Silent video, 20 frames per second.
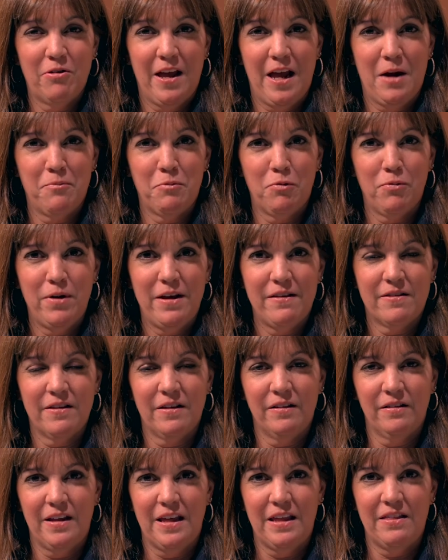camera
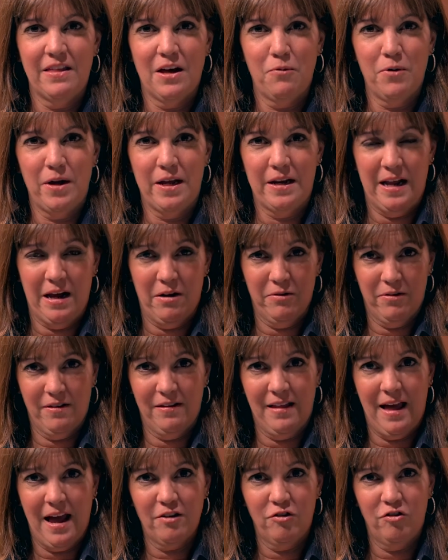recently that we
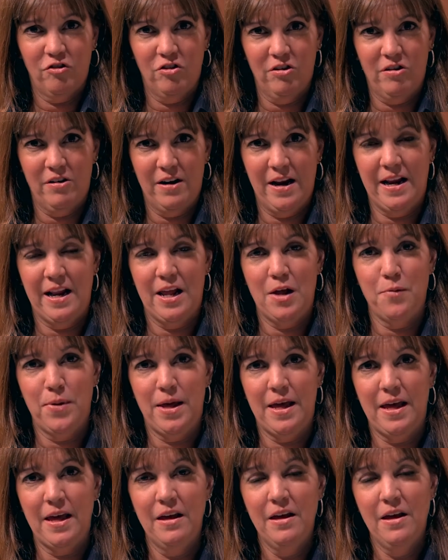announced last year at
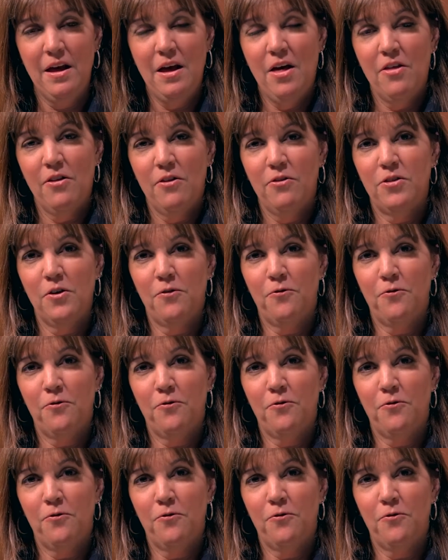NAB,